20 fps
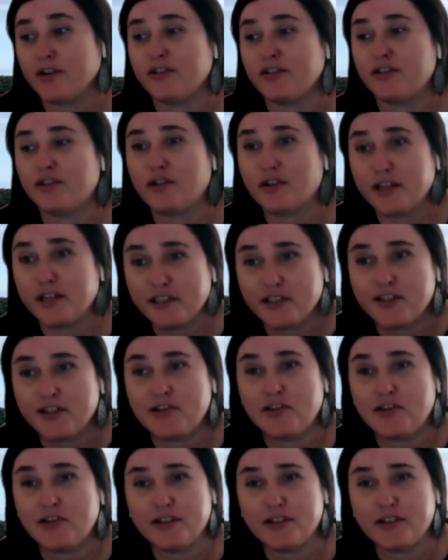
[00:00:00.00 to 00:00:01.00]
talking to
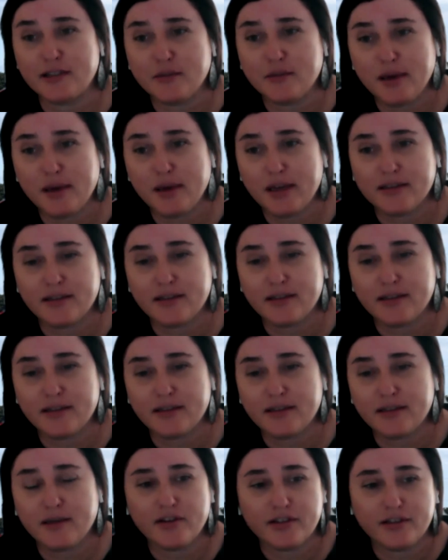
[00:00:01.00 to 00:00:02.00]
students about
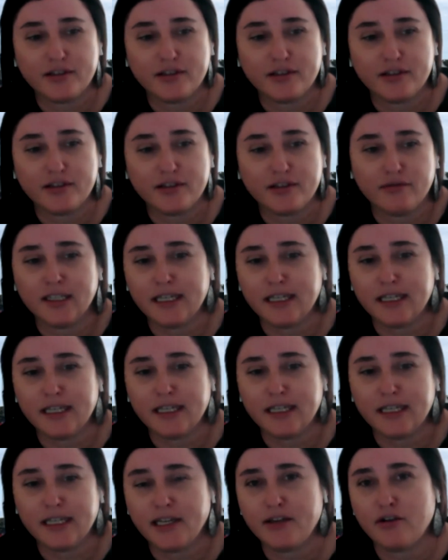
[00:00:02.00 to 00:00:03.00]
some of those
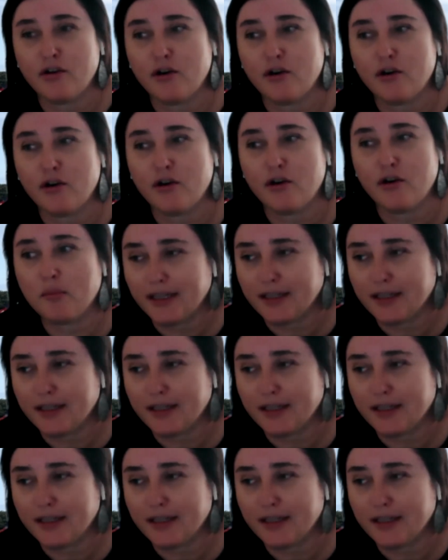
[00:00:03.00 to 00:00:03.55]
really